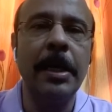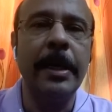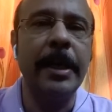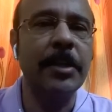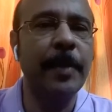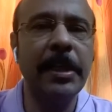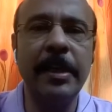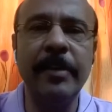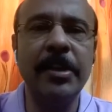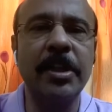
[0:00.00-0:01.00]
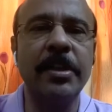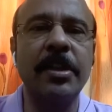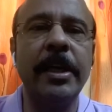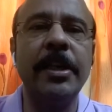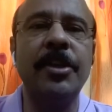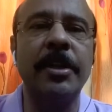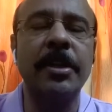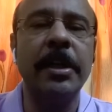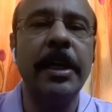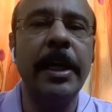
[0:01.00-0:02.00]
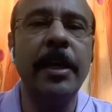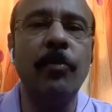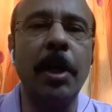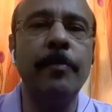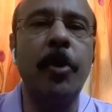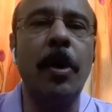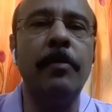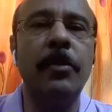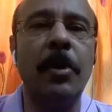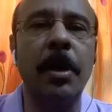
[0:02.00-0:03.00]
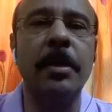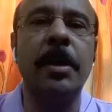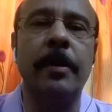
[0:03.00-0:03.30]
has been living since ages in one form or other.